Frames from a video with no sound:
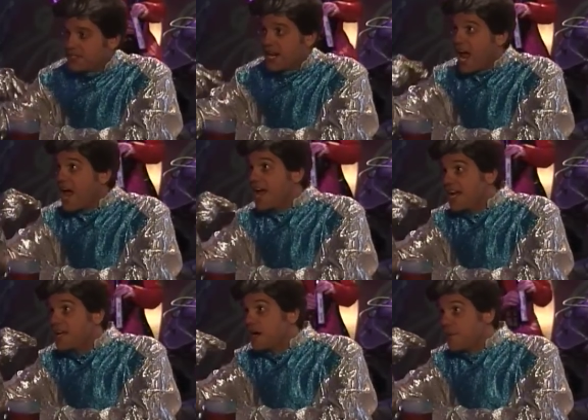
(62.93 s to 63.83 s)
that I
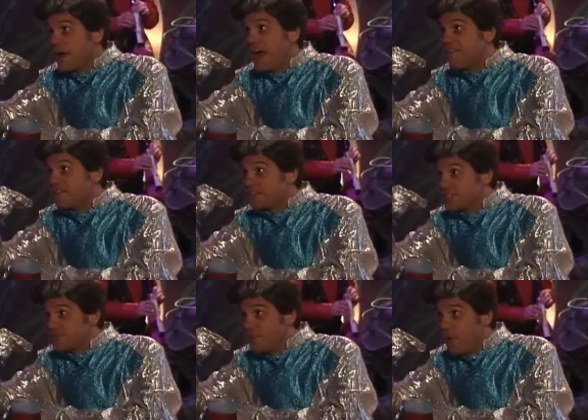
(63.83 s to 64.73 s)
end up having to
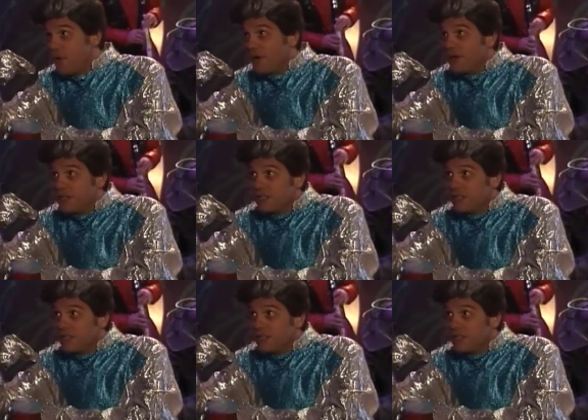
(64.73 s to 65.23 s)
support.